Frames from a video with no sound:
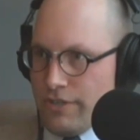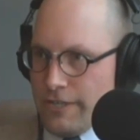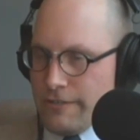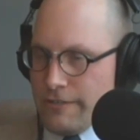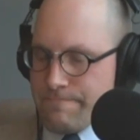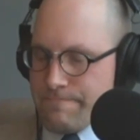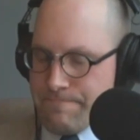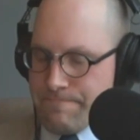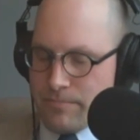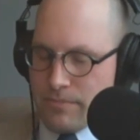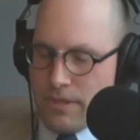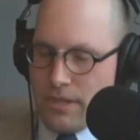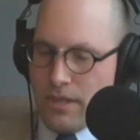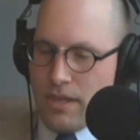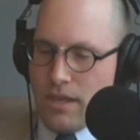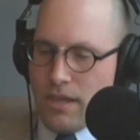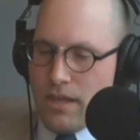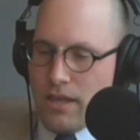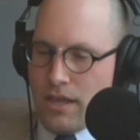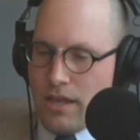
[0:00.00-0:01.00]
Right.
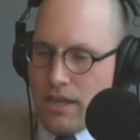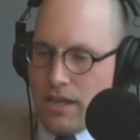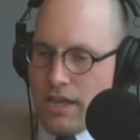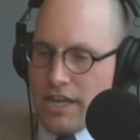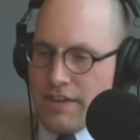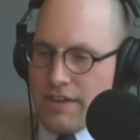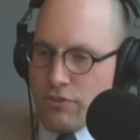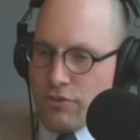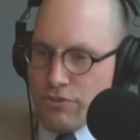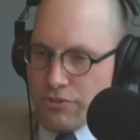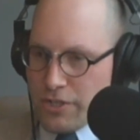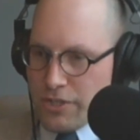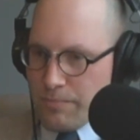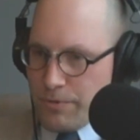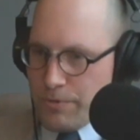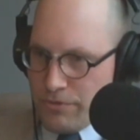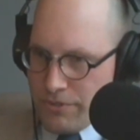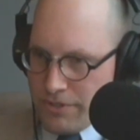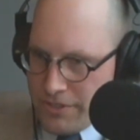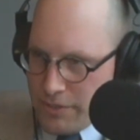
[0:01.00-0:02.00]
And if you look at
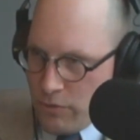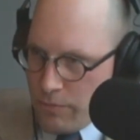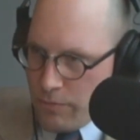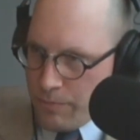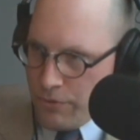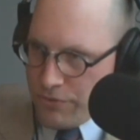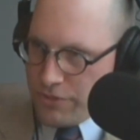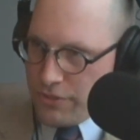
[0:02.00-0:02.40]
buildings that were built